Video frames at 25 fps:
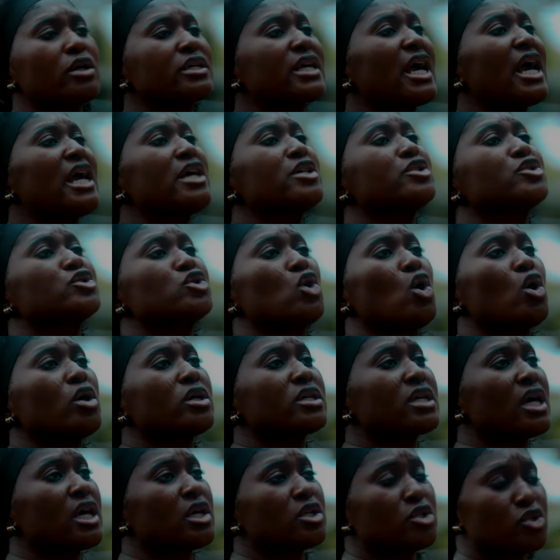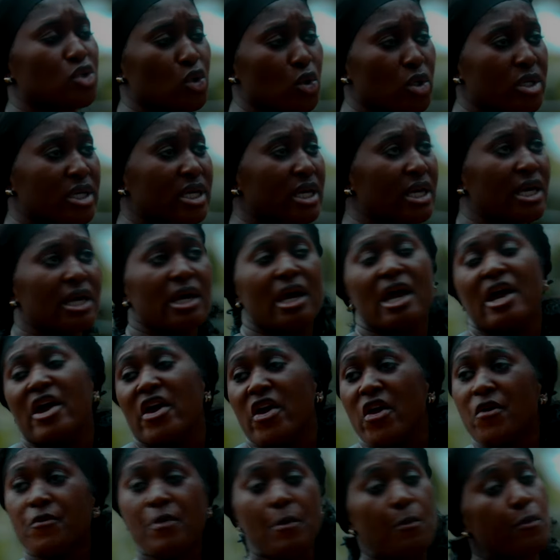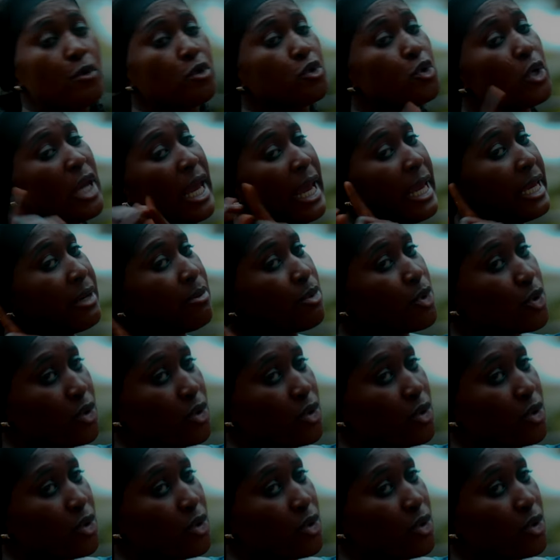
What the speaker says: It's okay. If people hear him